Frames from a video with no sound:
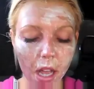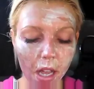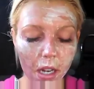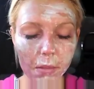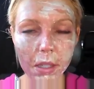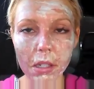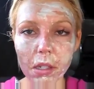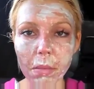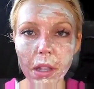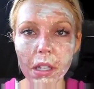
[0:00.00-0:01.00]
and I'm supposed to
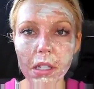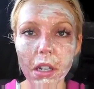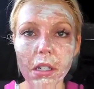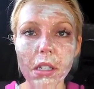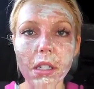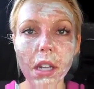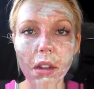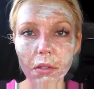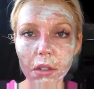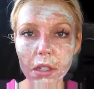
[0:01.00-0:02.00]
put this on
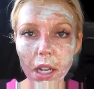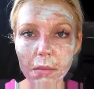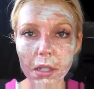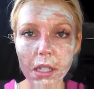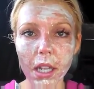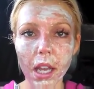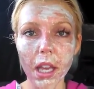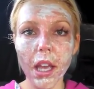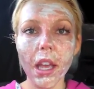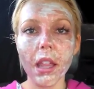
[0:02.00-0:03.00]
several times a day.
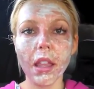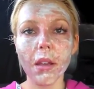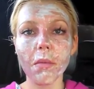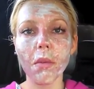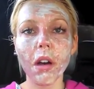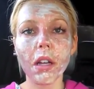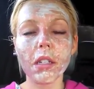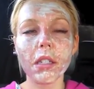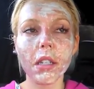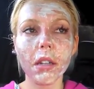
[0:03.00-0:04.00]
They
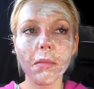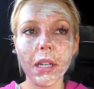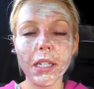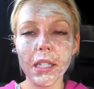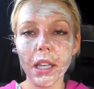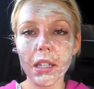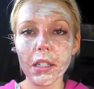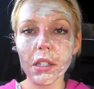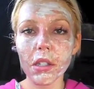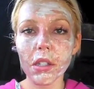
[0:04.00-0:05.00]
want my skin
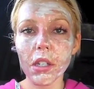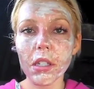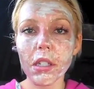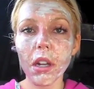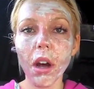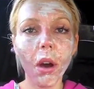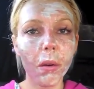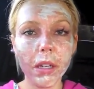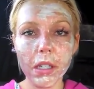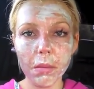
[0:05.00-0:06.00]
to just
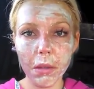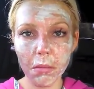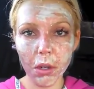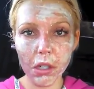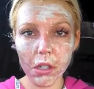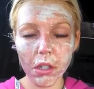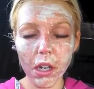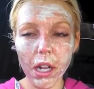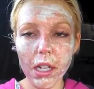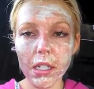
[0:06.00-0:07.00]
always be
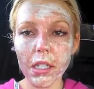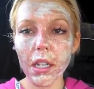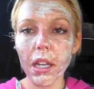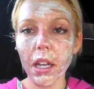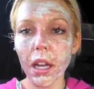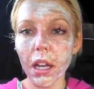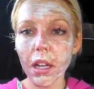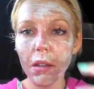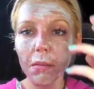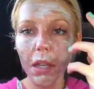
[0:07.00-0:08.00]
moisturized
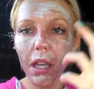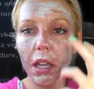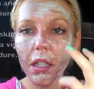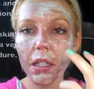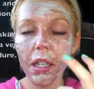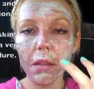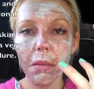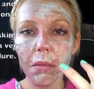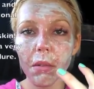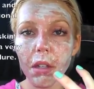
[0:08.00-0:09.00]
and keep it
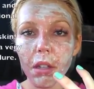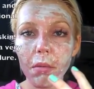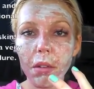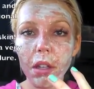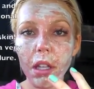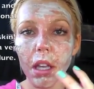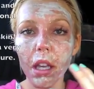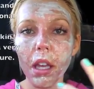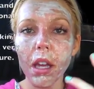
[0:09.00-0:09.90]
really, really